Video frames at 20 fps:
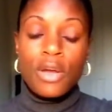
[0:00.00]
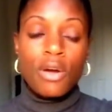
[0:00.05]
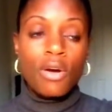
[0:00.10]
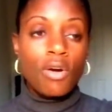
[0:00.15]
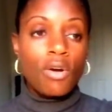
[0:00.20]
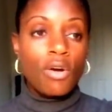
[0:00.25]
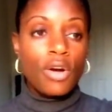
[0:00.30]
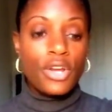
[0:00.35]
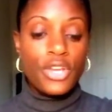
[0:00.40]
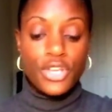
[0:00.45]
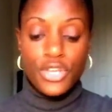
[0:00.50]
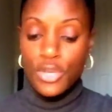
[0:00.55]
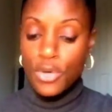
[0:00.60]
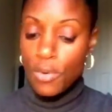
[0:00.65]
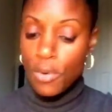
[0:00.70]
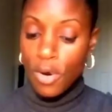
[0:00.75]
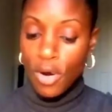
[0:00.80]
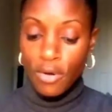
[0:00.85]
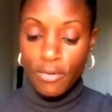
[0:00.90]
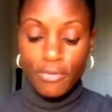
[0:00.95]
Are
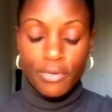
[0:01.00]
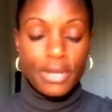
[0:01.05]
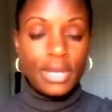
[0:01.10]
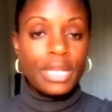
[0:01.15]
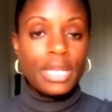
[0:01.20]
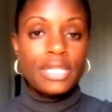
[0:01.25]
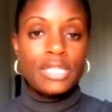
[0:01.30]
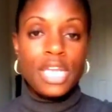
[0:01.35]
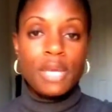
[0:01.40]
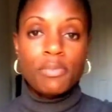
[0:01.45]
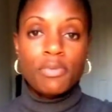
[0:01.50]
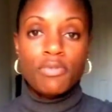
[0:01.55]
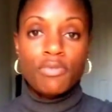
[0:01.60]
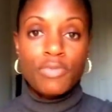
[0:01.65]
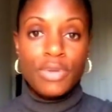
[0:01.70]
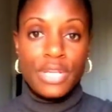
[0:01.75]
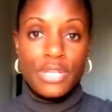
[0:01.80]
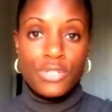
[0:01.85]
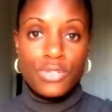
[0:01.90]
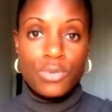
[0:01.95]
you offering any type of
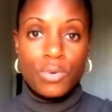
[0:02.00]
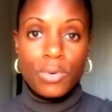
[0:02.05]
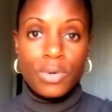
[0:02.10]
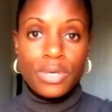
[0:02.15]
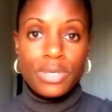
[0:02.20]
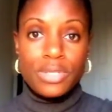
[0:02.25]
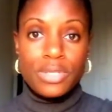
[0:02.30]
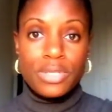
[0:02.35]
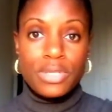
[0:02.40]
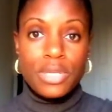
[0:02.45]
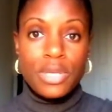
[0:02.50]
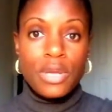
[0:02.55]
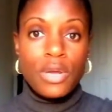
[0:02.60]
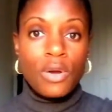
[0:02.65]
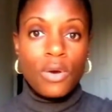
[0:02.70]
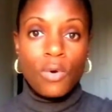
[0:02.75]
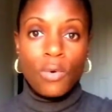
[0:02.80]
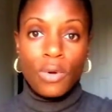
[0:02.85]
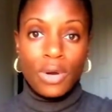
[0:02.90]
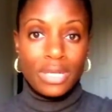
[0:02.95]
resource
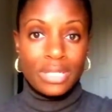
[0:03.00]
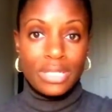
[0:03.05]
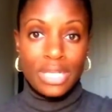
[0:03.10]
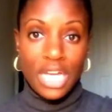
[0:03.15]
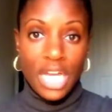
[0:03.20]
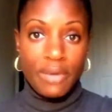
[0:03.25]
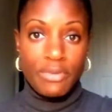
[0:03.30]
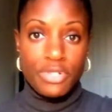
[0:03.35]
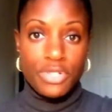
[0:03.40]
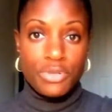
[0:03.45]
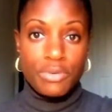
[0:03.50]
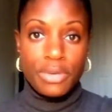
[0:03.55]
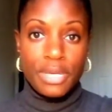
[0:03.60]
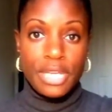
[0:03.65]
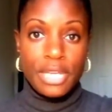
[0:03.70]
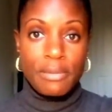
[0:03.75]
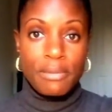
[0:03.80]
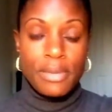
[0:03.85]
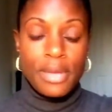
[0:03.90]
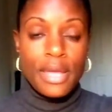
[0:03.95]
or a live
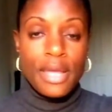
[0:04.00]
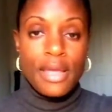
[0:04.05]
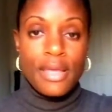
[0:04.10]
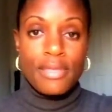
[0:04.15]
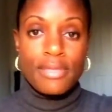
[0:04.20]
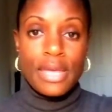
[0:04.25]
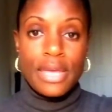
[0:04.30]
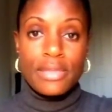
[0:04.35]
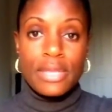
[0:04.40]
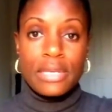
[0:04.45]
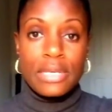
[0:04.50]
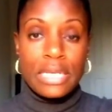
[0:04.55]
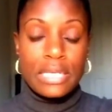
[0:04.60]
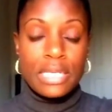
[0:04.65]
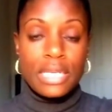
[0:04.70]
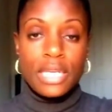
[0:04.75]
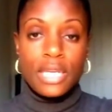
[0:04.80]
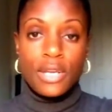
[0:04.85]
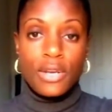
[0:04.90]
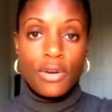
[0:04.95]
stream that they need
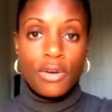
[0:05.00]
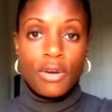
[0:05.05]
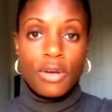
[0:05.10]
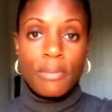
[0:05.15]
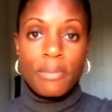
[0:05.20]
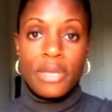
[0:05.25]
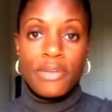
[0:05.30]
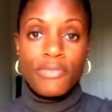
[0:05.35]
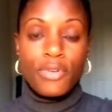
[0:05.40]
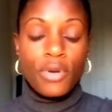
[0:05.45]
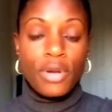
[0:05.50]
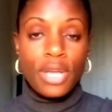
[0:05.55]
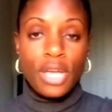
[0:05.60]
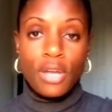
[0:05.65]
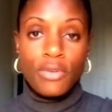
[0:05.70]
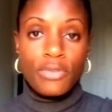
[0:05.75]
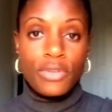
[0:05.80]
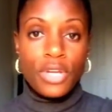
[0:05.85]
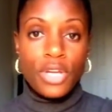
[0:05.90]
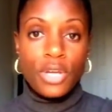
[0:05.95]
to hear? I mean, if you're a
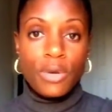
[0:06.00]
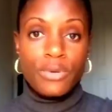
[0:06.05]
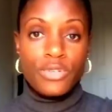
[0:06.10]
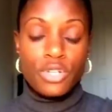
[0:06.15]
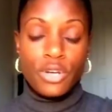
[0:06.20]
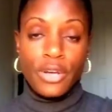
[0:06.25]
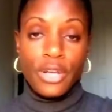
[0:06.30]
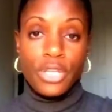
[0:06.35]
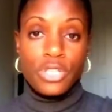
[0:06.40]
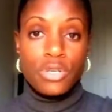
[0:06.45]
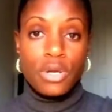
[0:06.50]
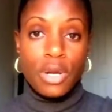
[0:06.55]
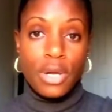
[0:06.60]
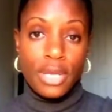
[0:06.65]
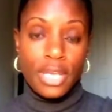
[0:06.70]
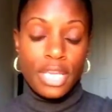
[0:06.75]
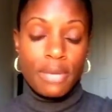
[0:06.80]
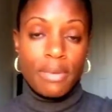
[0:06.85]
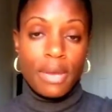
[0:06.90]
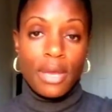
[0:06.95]
health coach, are you
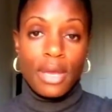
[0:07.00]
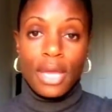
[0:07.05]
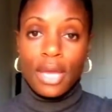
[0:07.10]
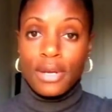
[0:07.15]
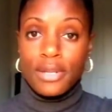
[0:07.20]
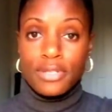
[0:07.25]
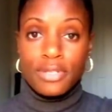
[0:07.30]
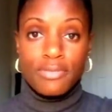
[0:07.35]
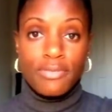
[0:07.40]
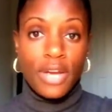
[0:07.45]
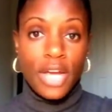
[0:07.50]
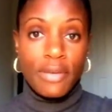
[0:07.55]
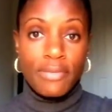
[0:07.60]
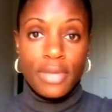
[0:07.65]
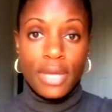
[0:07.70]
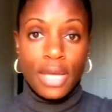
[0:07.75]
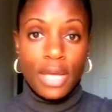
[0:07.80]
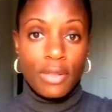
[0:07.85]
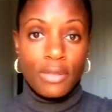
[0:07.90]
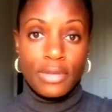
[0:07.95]
talking about how to survive
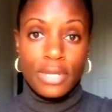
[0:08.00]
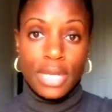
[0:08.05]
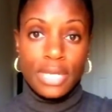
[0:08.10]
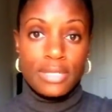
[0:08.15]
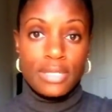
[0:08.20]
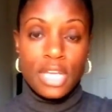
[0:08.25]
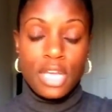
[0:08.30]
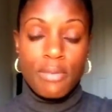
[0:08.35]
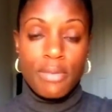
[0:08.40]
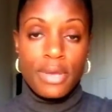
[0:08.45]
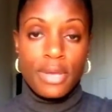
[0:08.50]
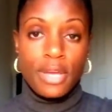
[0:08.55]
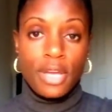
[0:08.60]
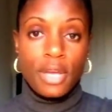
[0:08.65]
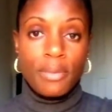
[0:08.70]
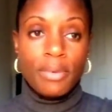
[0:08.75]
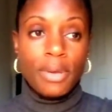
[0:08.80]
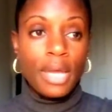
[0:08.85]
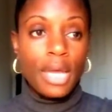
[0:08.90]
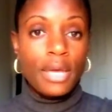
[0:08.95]
the holidays coming
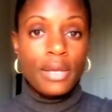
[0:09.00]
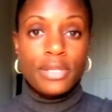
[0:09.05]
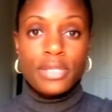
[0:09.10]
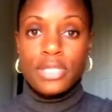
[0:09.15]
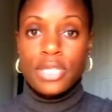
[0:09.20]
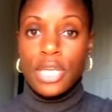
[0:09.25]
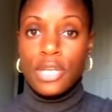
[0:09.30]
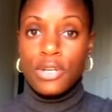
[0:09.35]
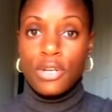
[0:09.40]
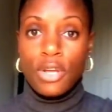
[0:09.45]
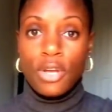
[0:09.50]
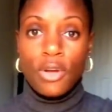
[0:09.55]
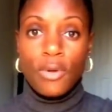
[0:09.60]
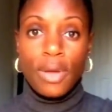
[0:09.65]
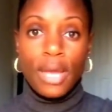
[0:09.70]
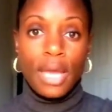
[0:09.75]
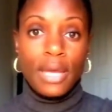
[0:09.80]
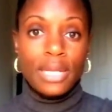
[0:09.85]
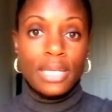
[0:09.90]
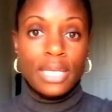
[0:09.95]
up, how to say no,
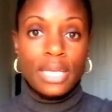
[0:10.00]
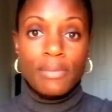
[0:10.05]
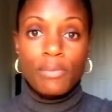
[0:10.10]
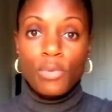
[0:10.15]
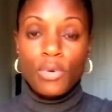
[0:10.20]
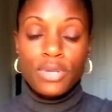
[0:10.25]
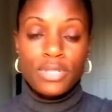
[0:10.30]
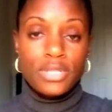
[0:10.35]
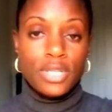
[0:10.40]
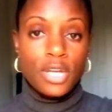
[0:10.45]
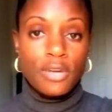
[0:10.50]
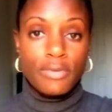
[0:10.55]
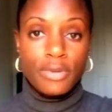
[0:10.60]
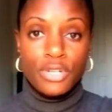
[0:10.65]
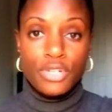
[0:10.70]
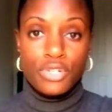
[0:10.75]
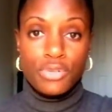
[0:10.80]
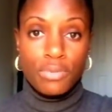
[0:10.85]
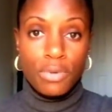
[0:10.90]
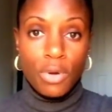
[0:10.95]
how to get more self
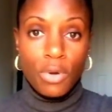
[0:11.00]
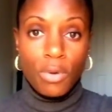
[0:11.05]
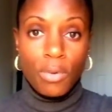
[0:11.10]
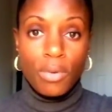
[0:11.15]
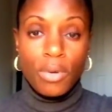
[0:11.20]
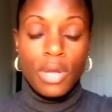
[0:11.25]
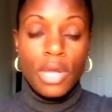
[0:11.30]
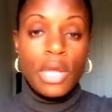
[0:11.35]
control?